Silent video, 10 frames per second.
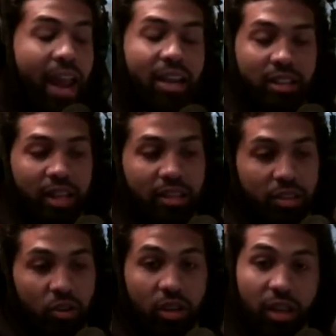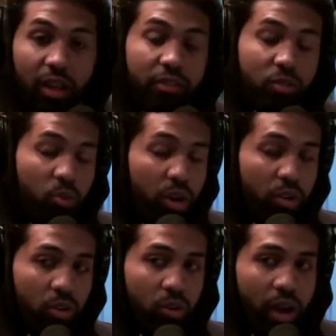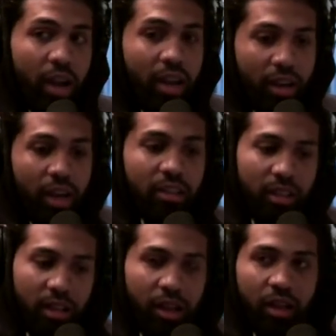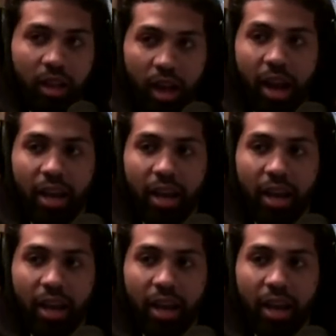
I hate that shit on the left as well, though. I hate. I hate oh. that.